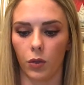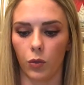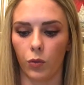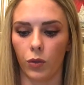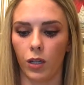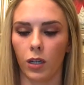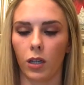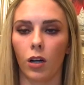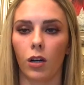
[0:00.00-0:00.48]

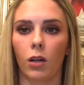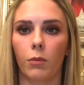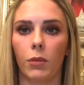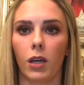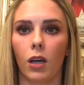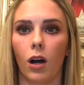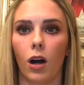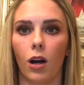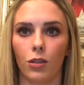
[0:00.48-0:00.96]
We're going to
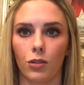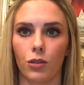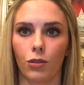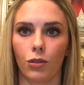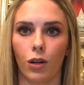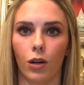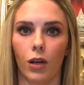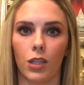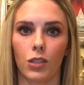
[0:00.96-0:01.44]
be also
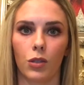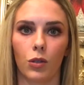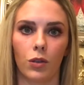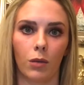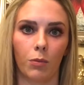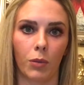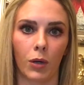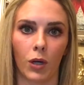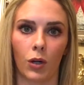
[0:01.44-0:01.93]
going to
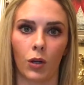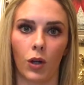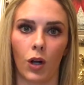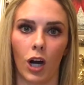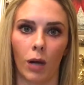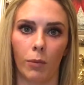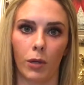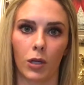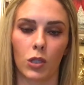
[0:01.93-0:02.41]
the Pearl
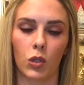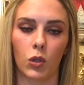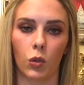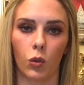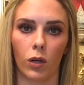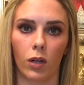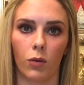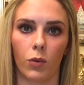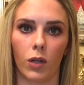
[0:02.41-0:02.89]
Harbor tour,